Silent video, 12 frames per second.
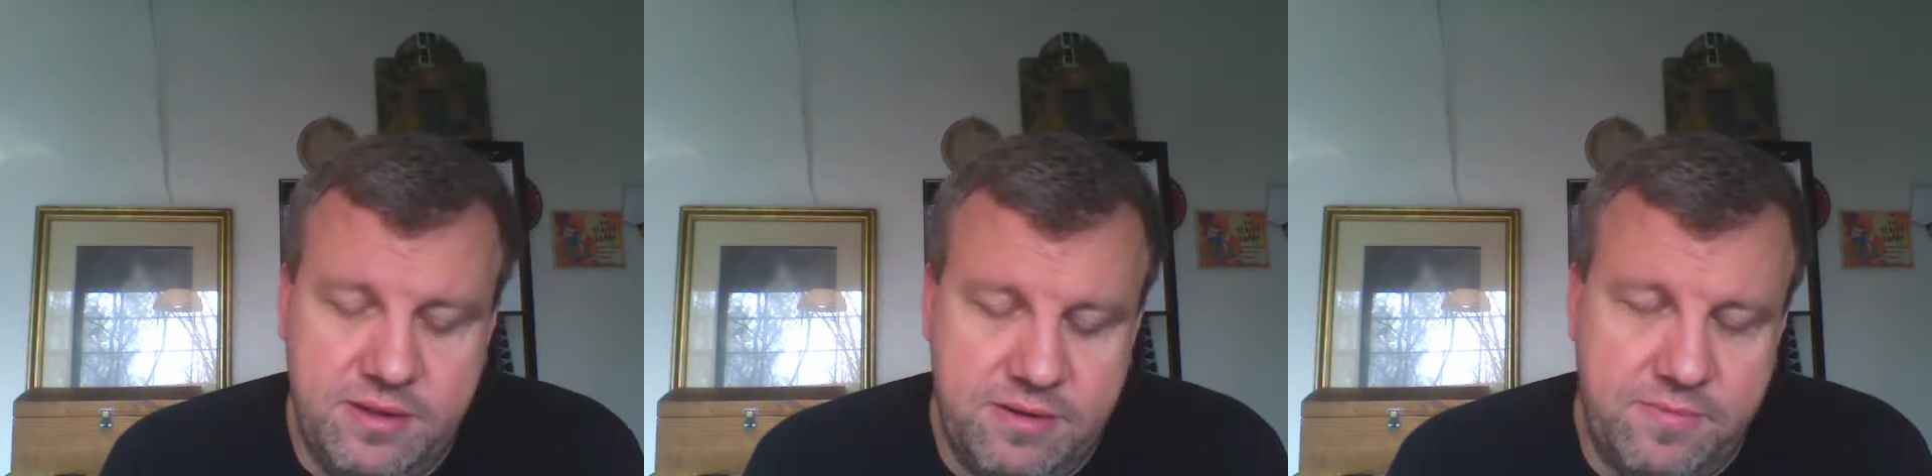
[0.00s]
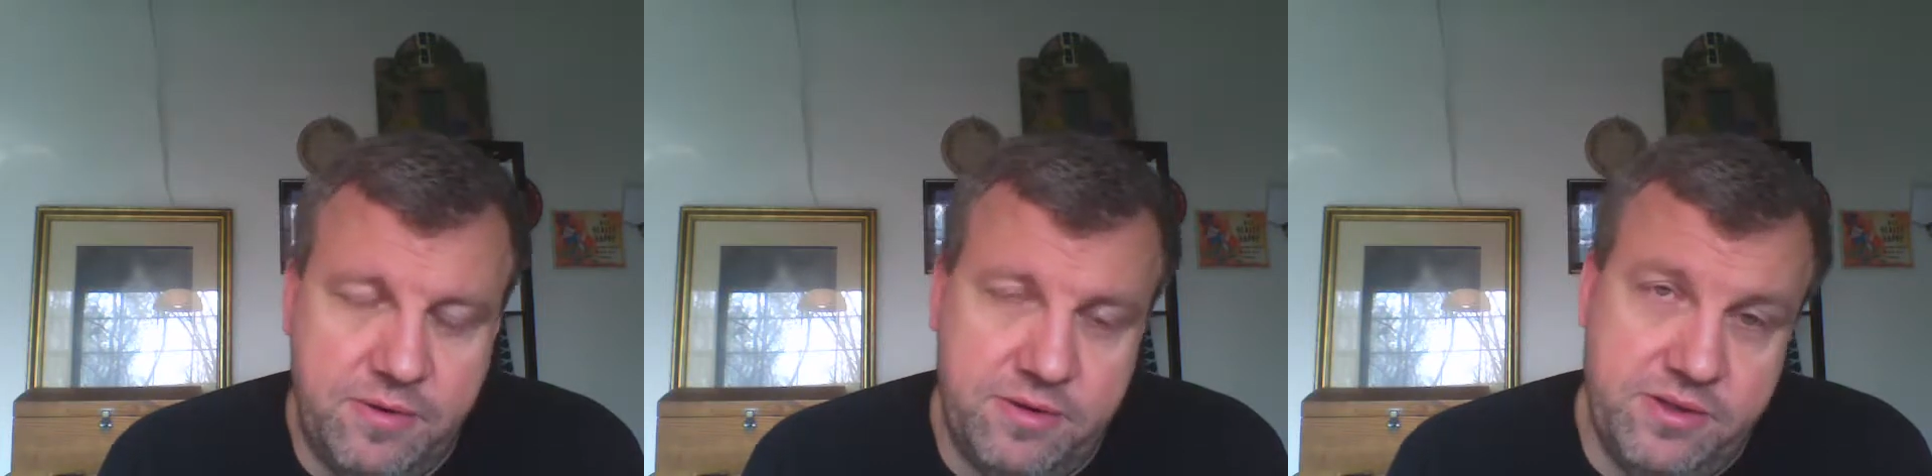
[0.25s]

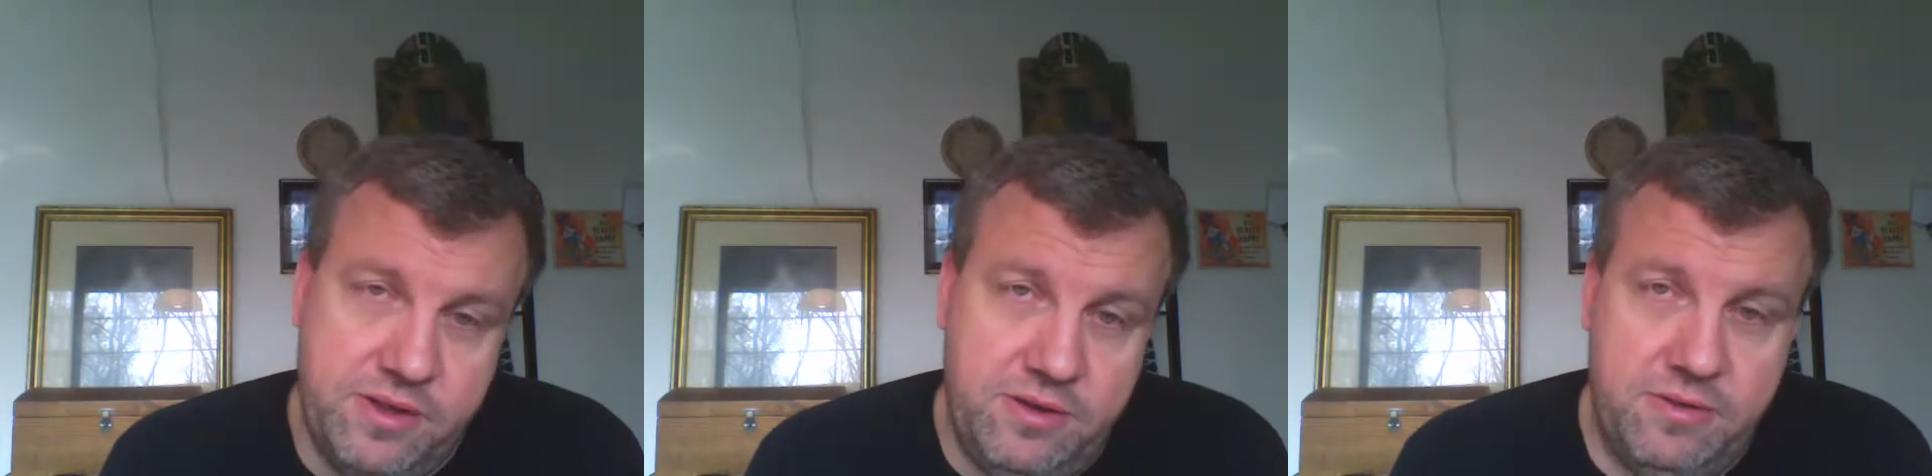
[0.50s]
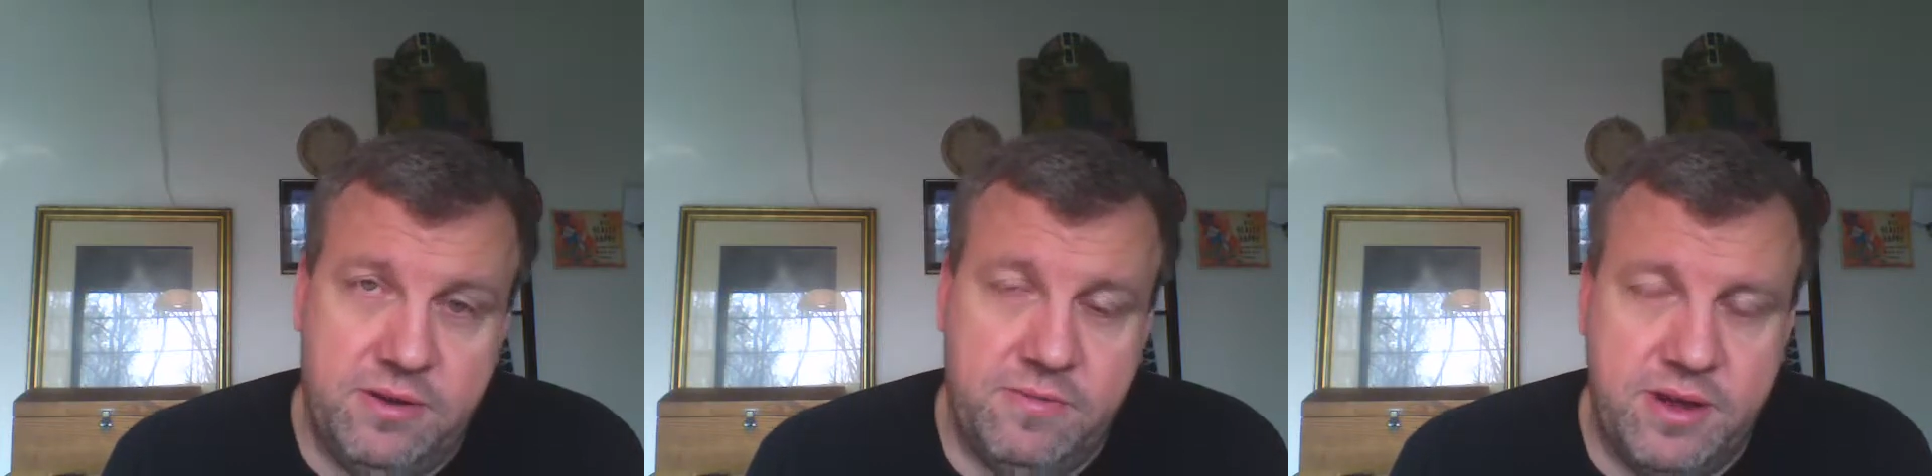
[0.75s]
or
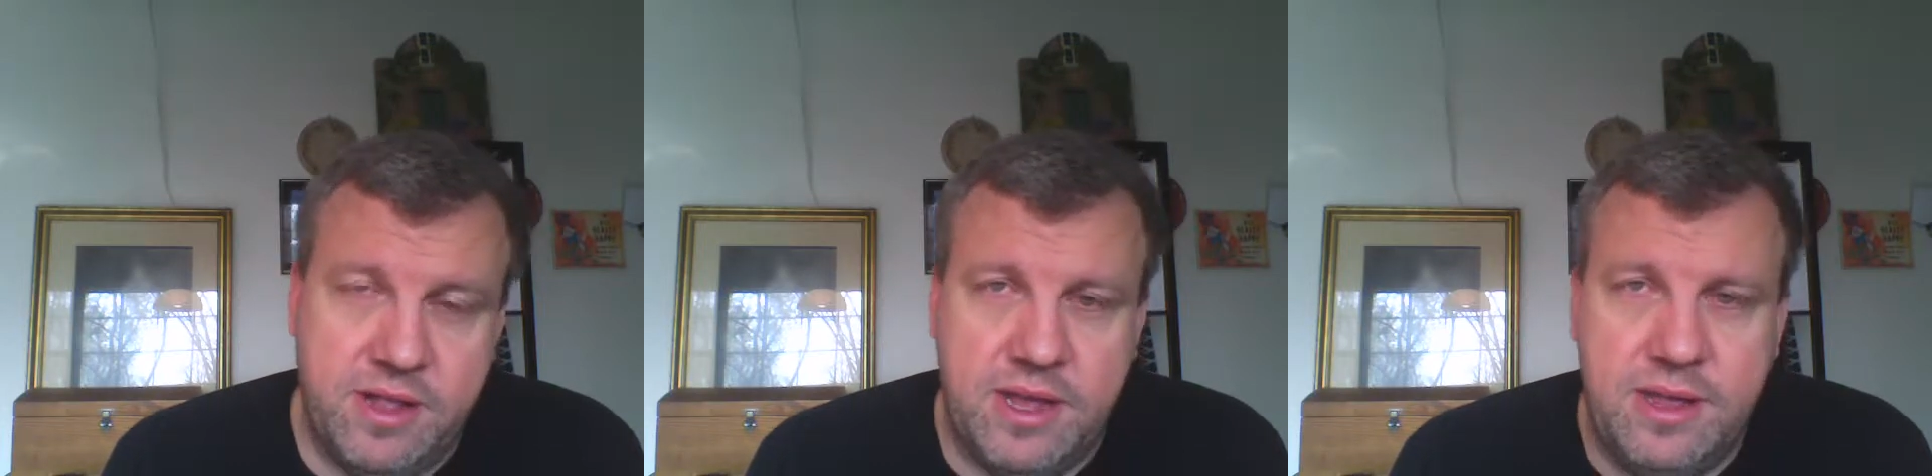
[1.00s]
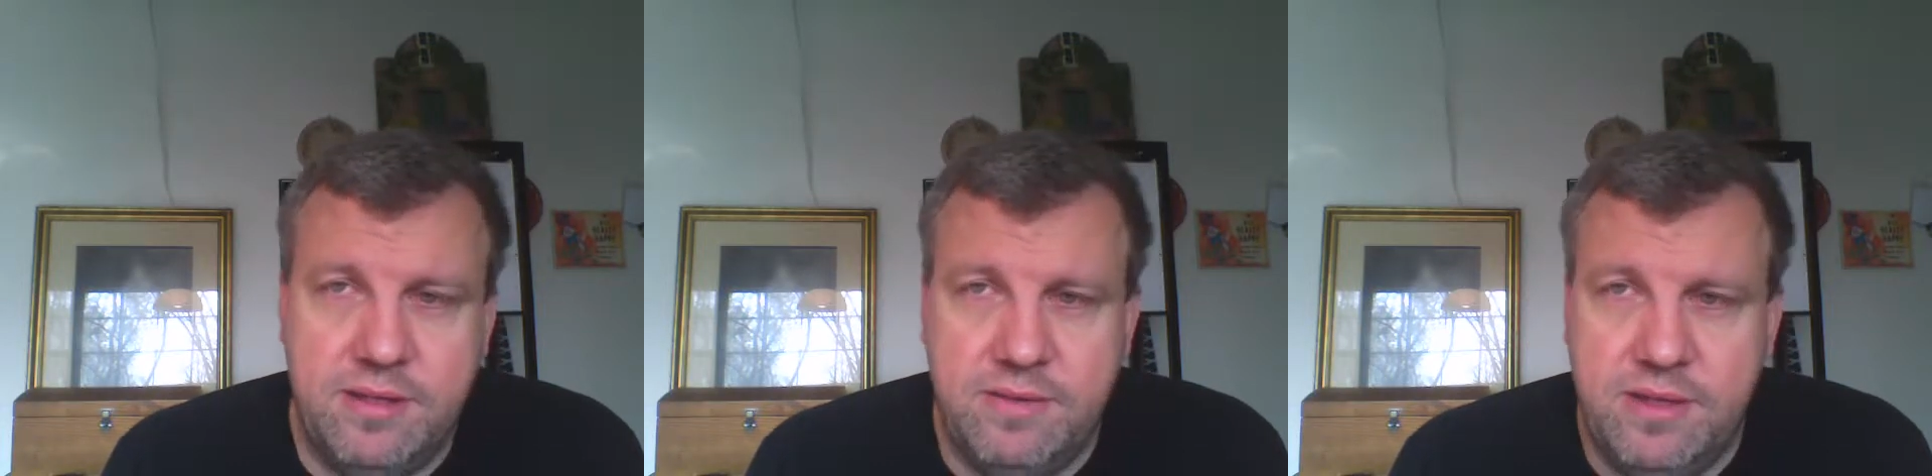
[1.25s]
persecuted
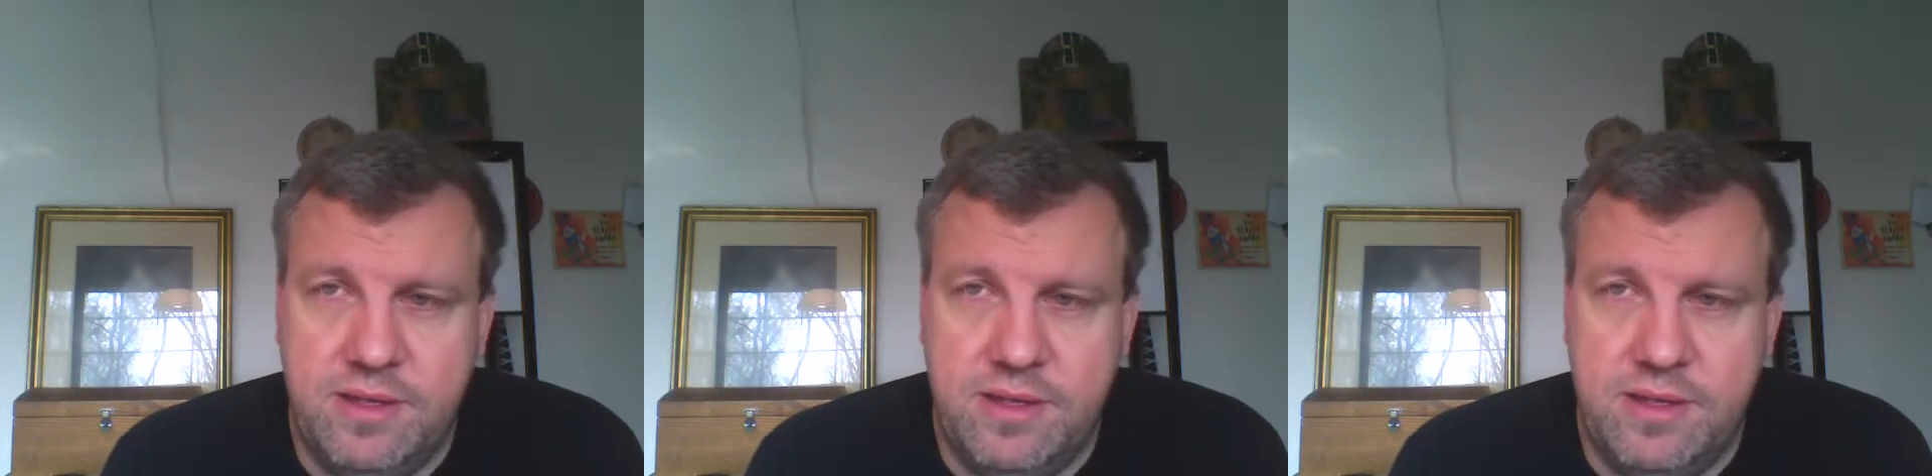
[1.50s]
really,